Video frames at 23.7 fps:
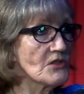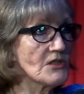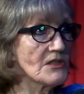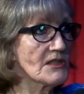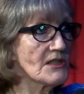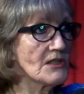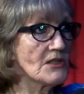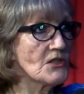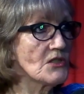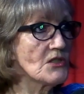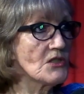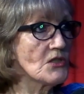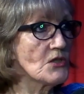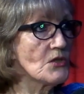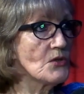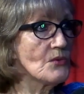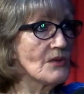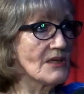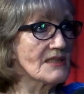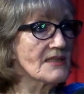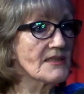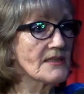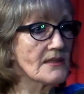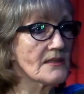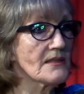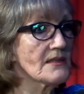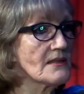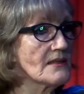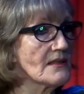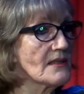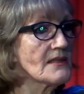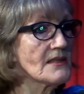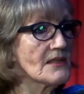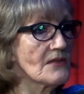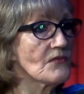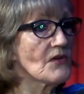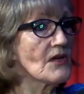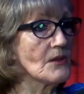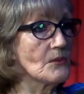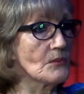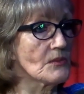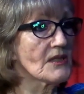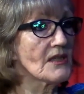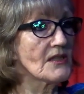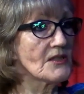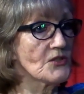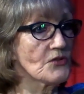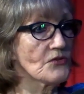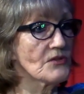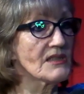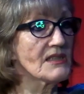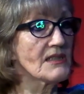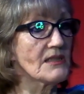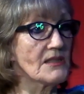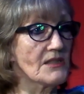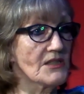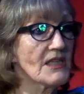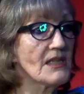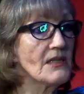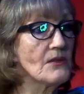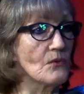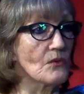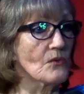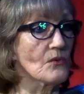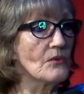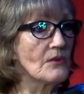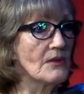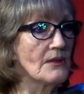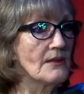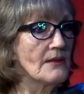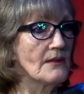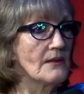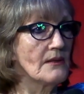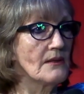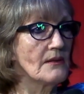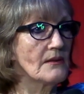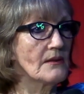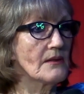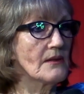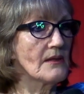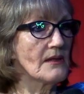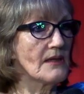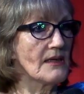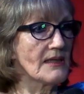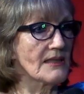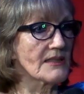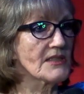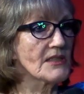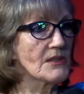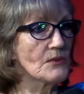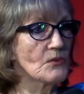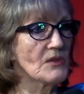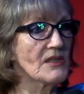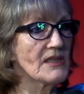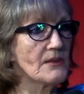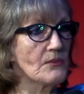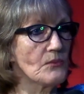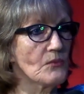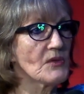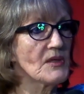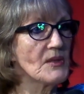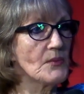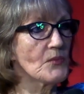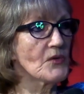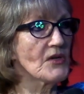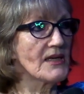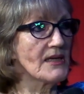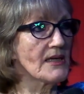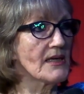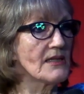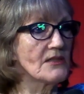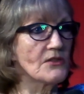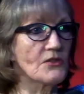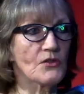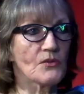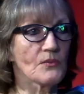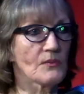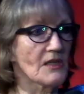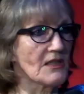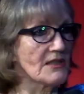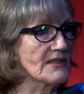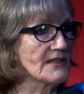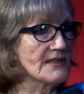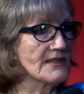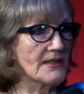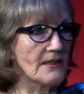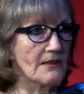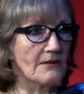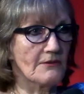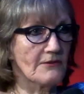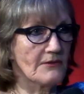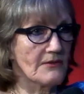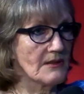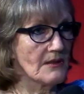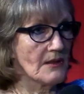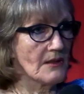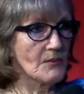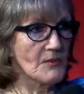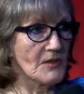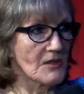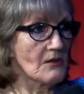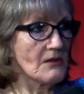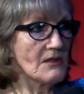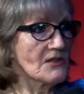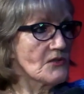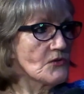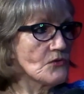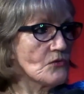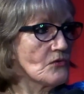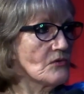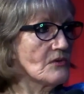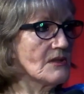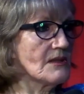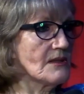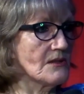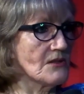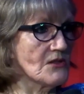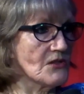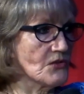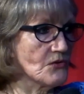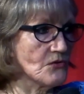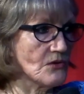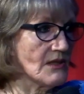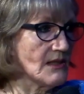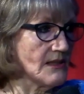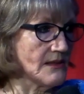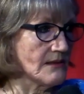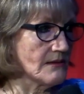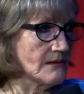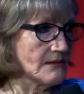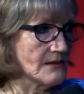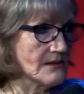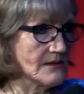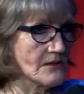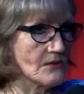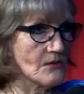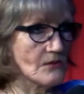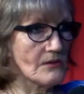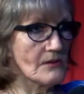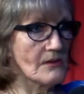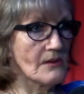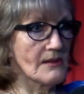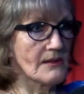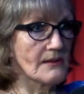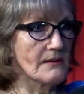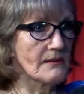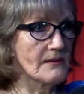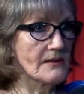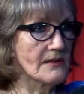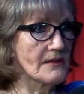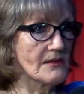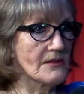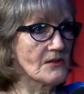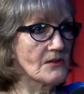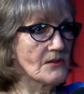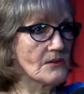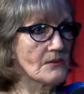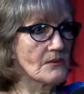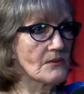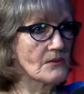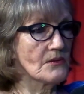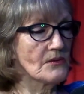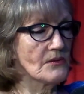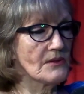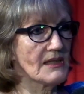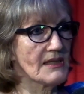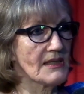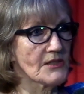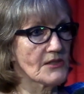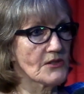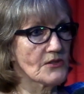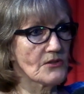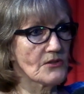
just in the U.S. This is in developed countries in general that actually we bring in too much stuff. I mean, I saw it in Australia. It's not like it's just unique to